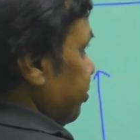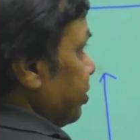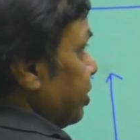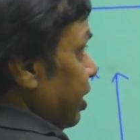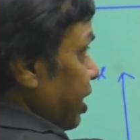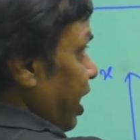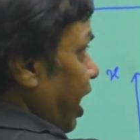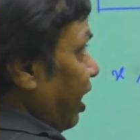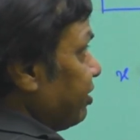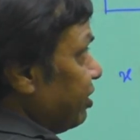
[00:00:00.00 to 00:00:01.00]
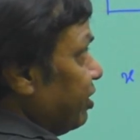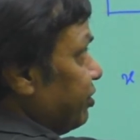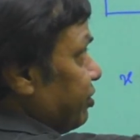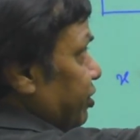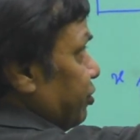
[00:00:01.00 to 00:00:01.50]
acceleration is going
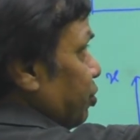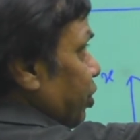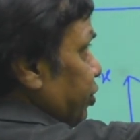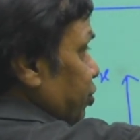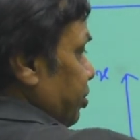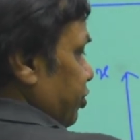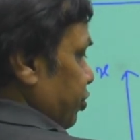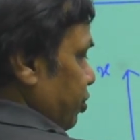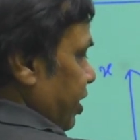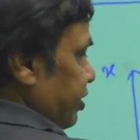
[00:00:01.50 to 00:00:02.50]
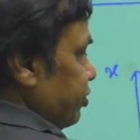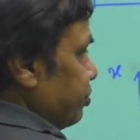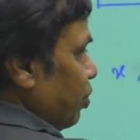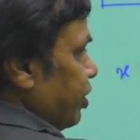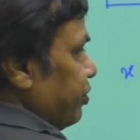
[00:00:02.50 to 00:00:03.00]
to be 0 at this point, 0
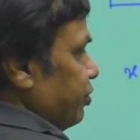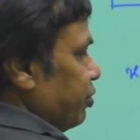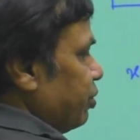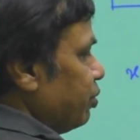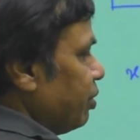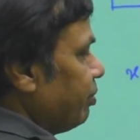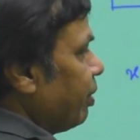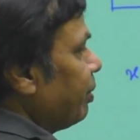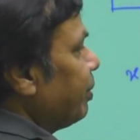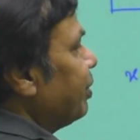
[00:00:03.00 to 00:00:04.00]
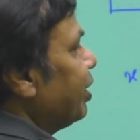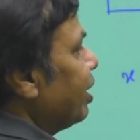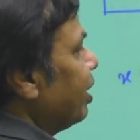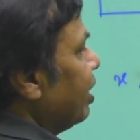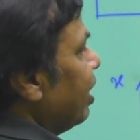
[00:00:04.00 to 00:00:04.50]
to alpha by beta,
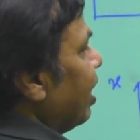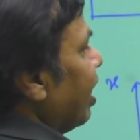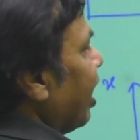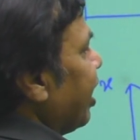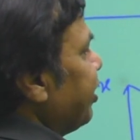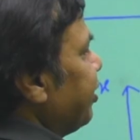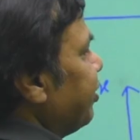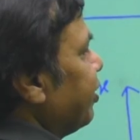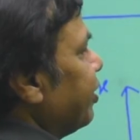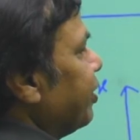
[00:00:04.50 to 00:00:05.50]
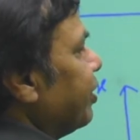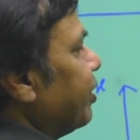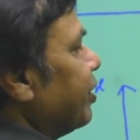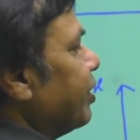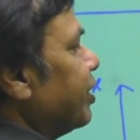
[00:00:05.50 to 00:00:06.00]
and it
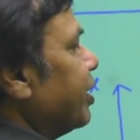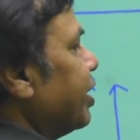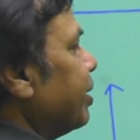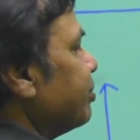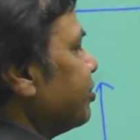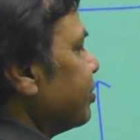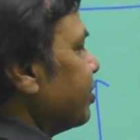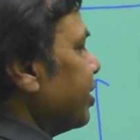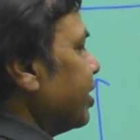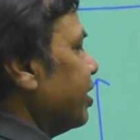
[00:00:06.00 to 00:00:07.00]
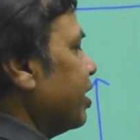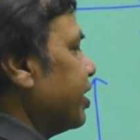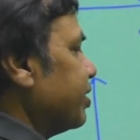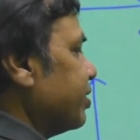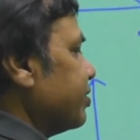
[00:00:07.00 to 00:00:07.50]
keeps right like this.
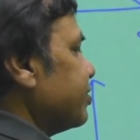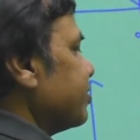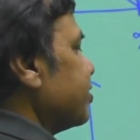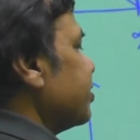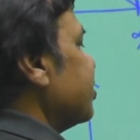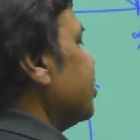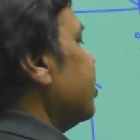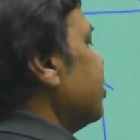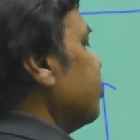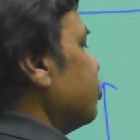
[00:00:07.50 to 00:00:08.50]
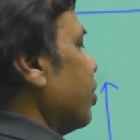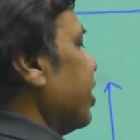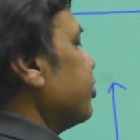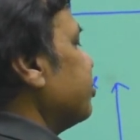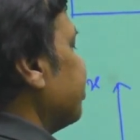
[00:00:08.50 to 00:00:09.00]
So x versus
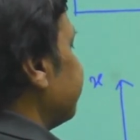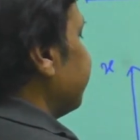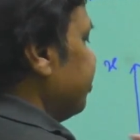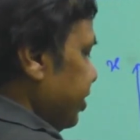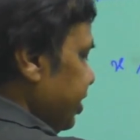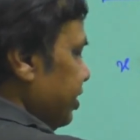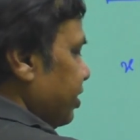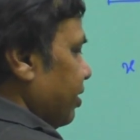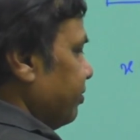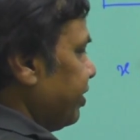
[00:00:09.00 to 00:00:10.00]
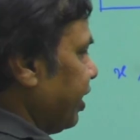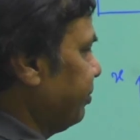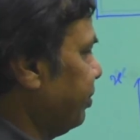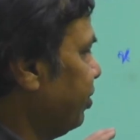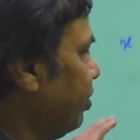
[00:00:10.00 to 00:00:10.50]
t graph can be drawn
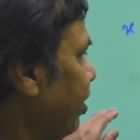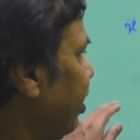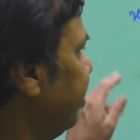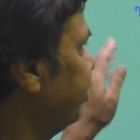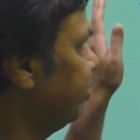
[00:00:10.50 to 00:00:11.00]
like this.